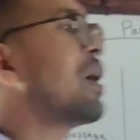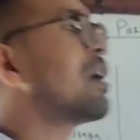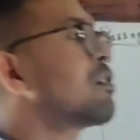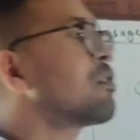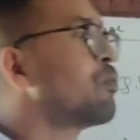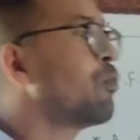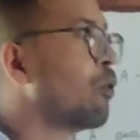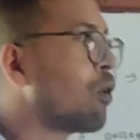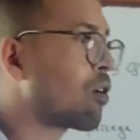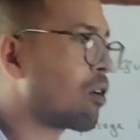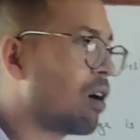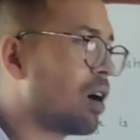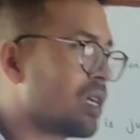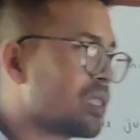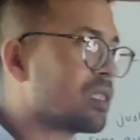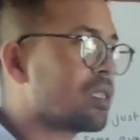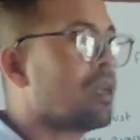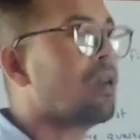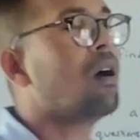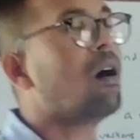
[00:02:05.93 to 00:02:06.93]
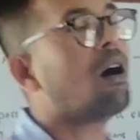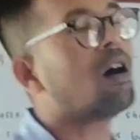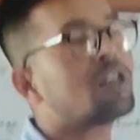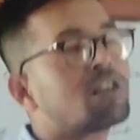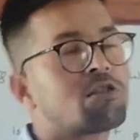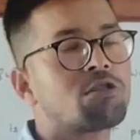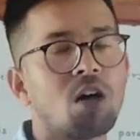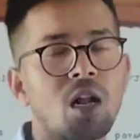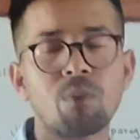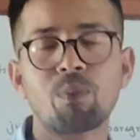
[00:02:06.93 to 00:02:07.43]
want to focus
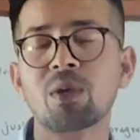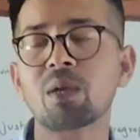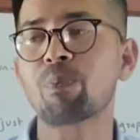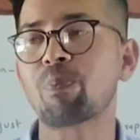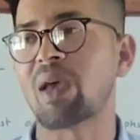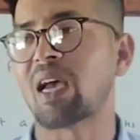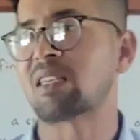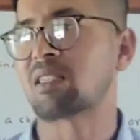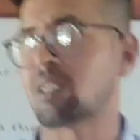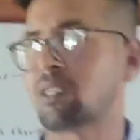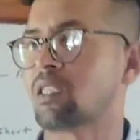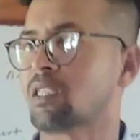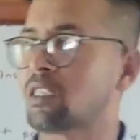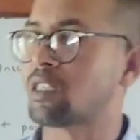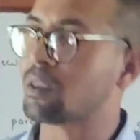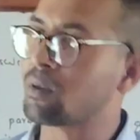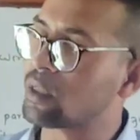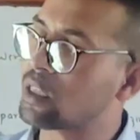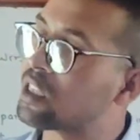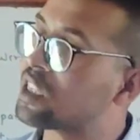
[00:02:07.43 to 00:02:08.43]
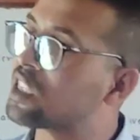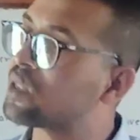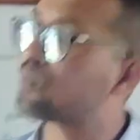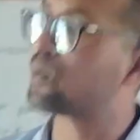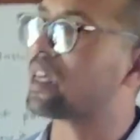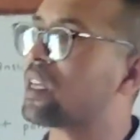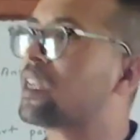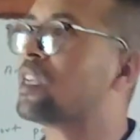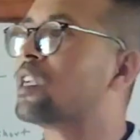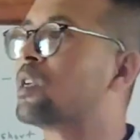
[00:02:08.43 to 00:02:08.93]
on solving passages. It is
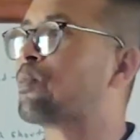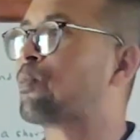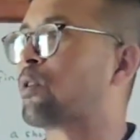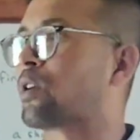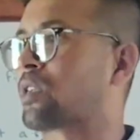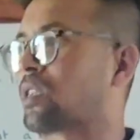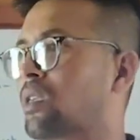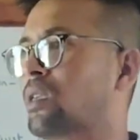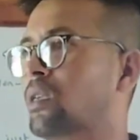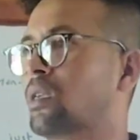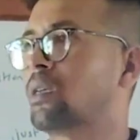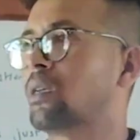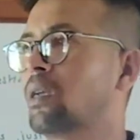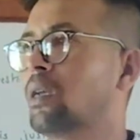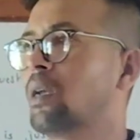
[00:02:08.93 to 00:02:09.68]
very important.